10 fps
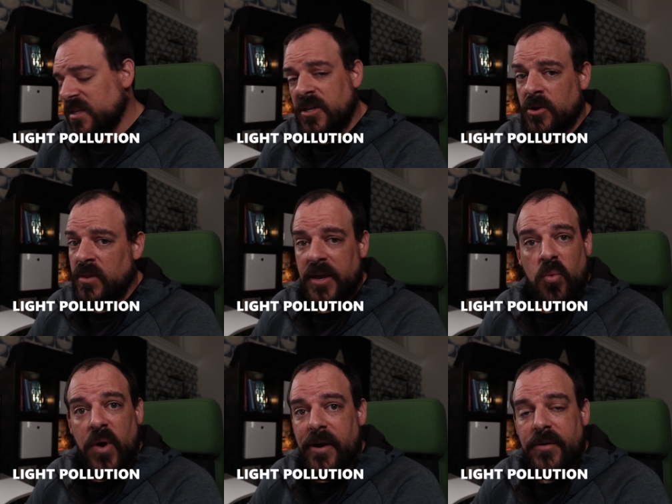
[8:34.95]
you know, like
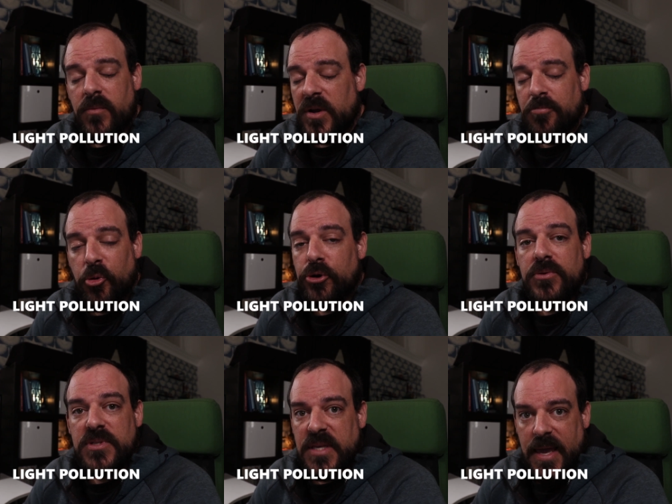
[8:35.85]
where, what
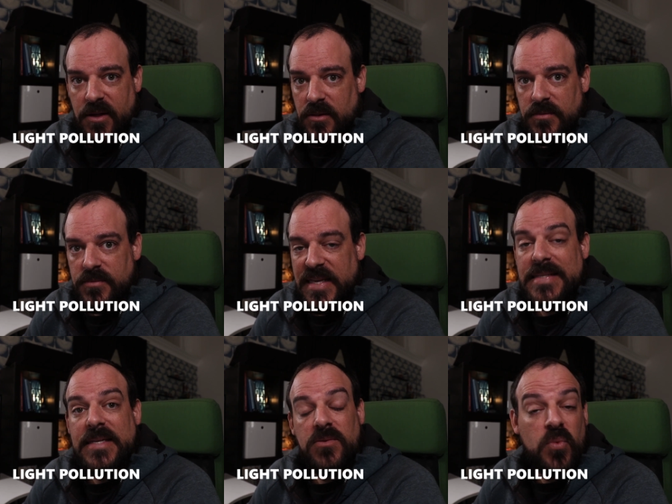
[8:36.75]
Bortle scale
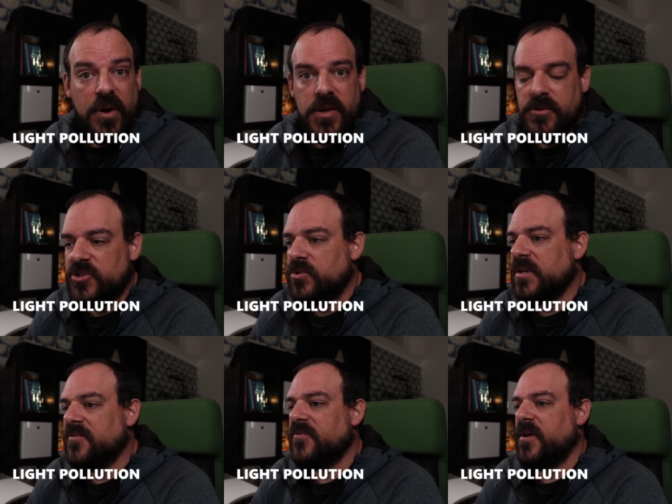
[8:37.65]
is it where you're
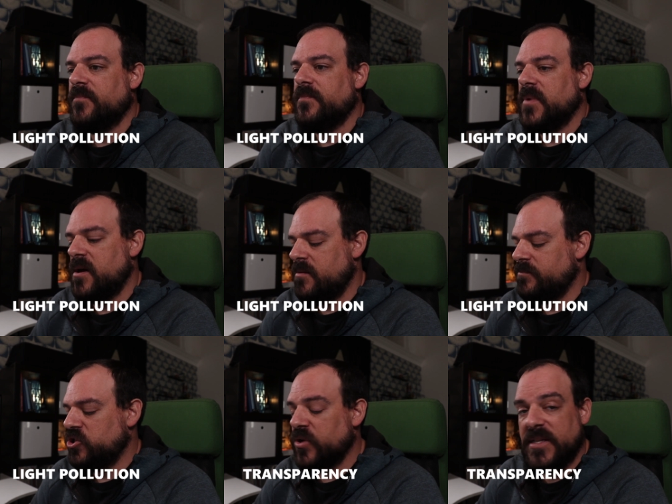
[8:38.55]
shooting from?
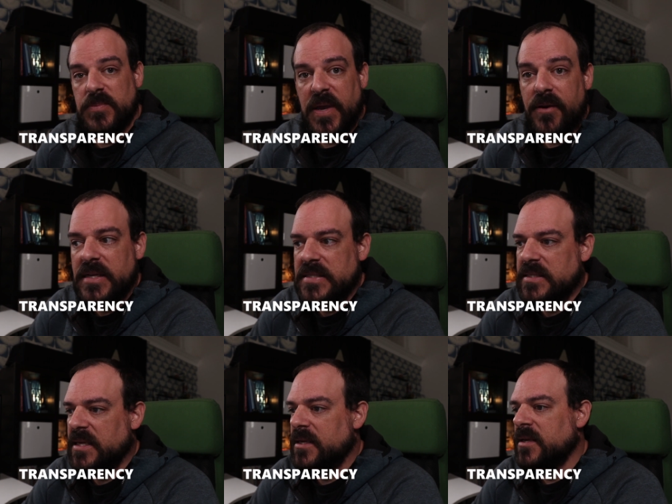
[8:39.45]
Um,
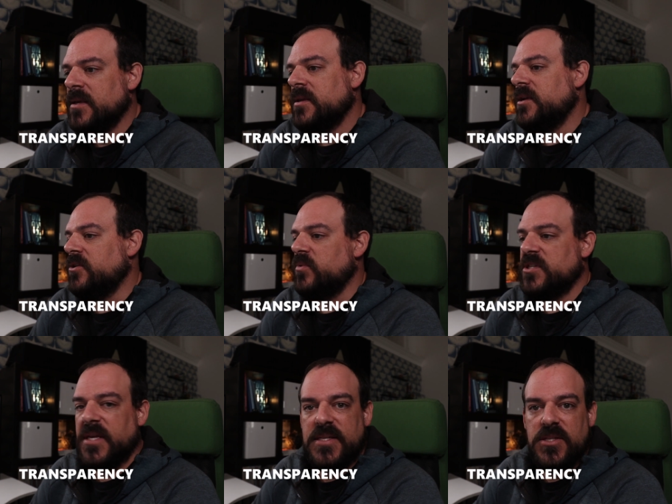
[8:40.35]
transparency, you know,
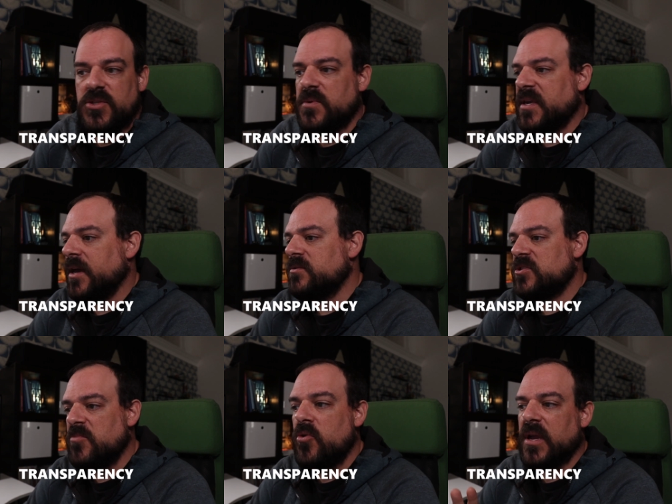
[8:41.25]
which takes into account
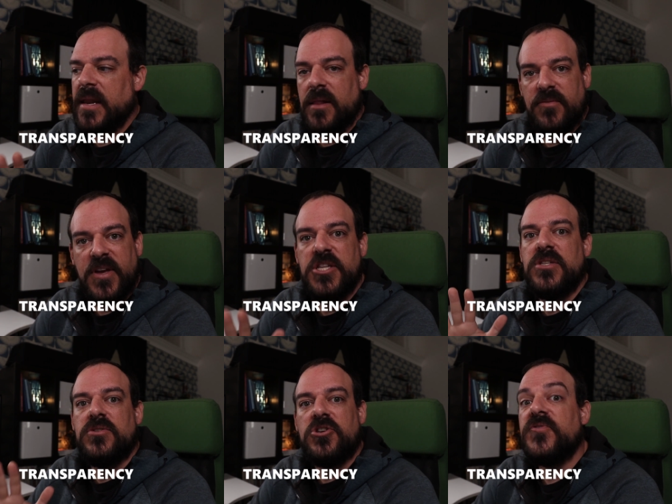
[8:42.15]
smoke and
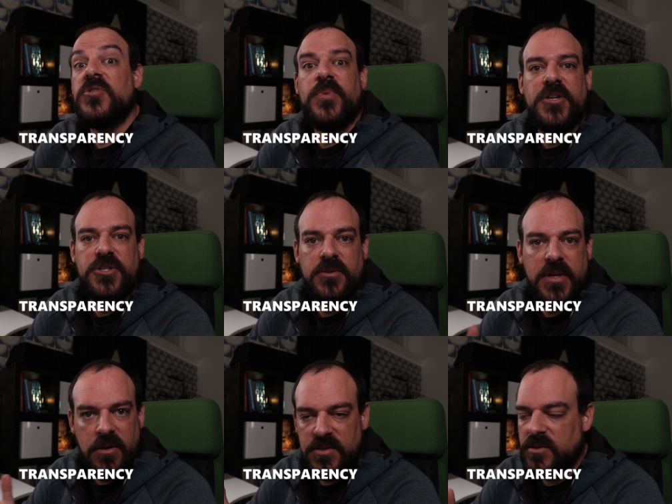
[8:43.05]
elevation, surface pressure,
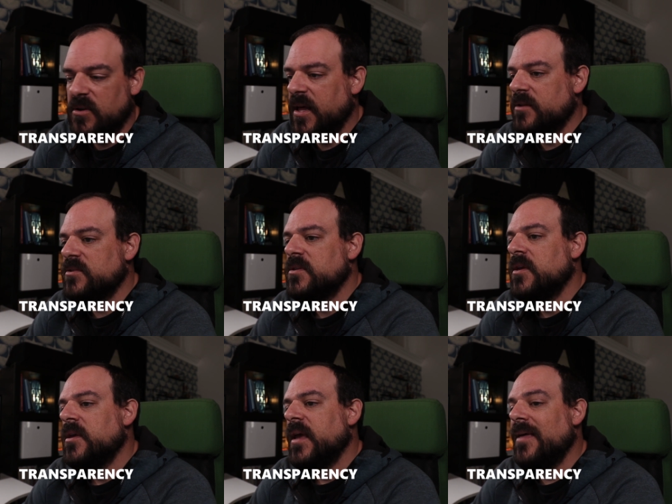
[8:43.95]
and also clouds.
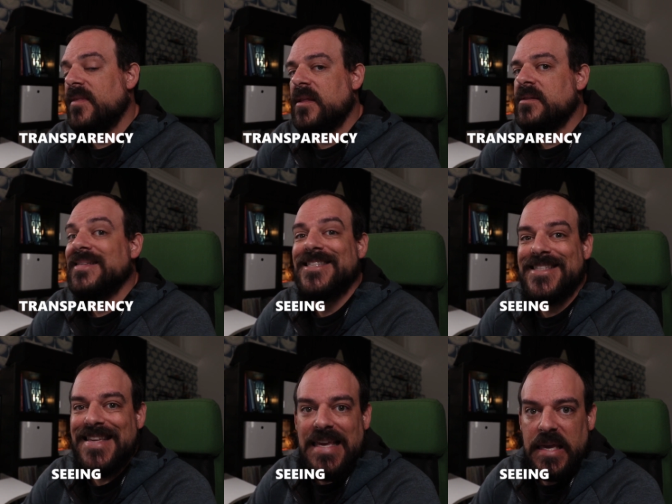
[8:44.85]
And then
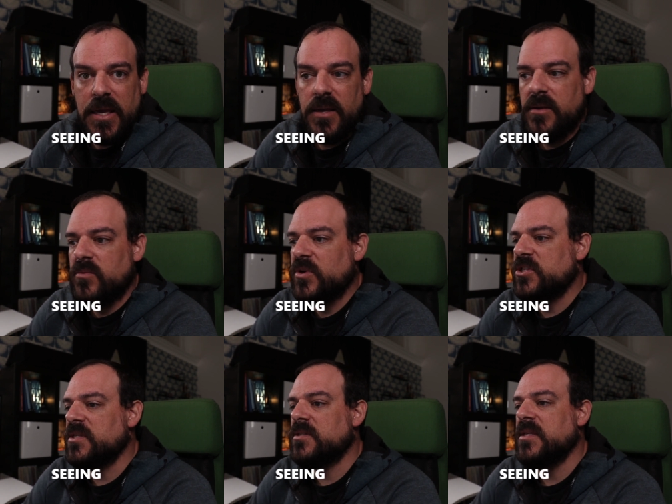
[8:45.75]
seeing,
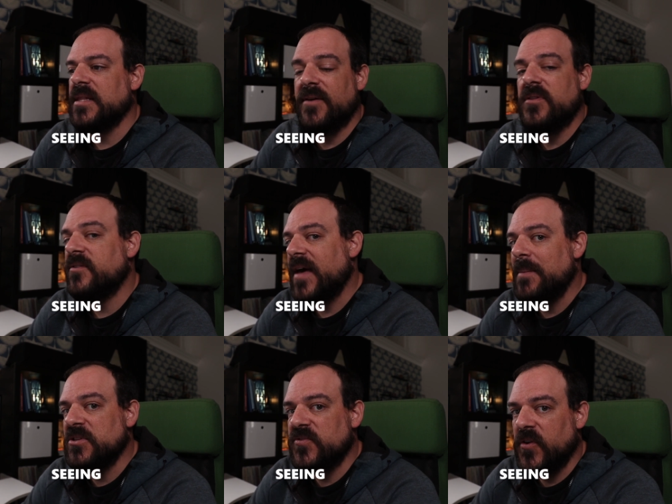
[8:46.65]
which is the level of
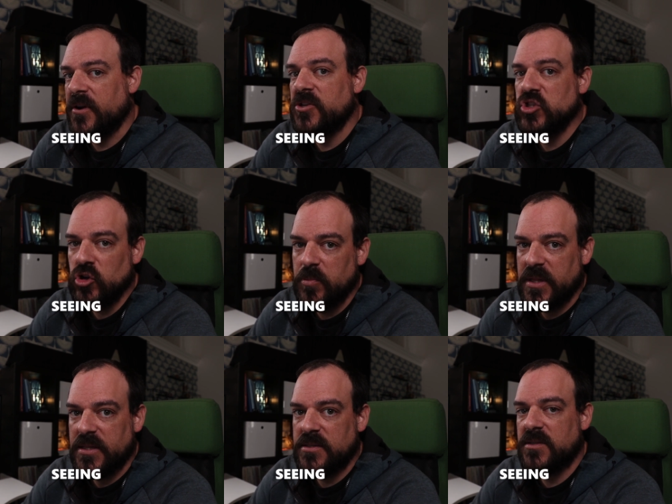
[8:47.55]
atmospheric
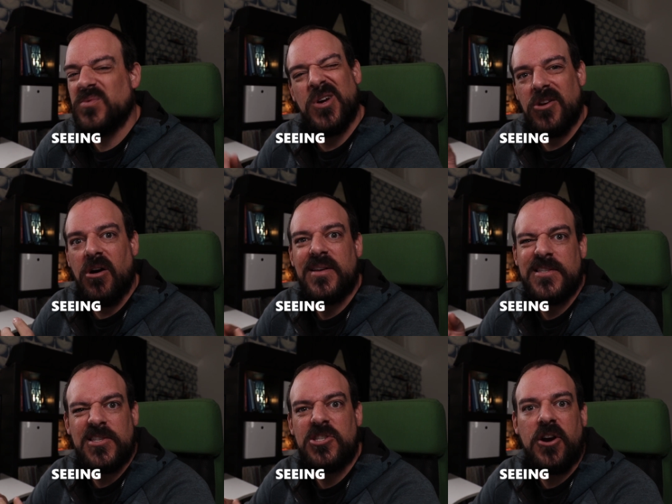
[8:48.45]
turbulence. It's what
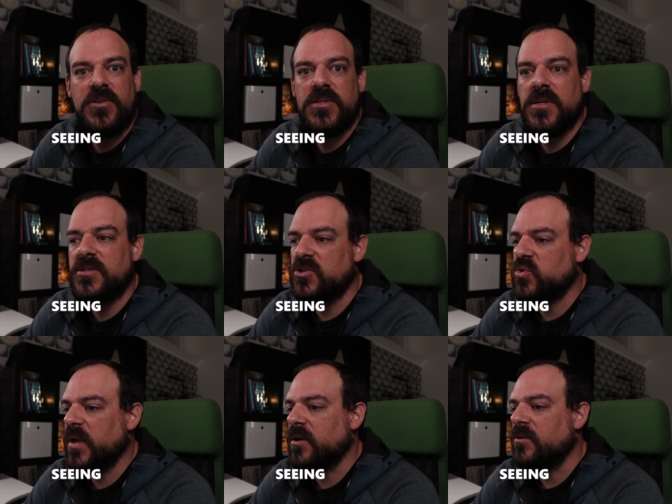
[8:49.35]
causes stars to
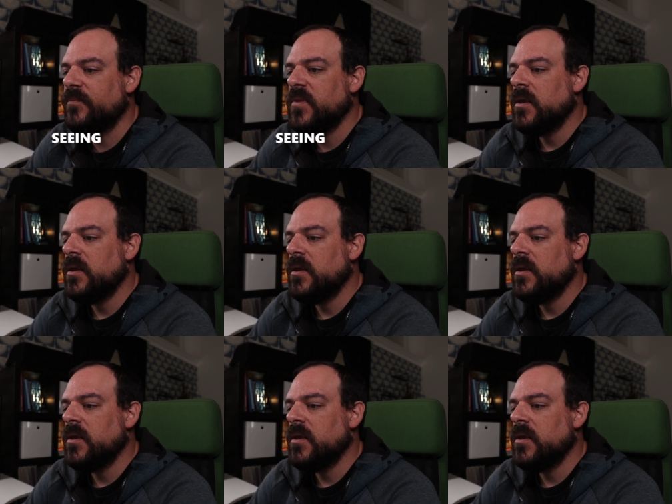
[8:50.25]
twinkle.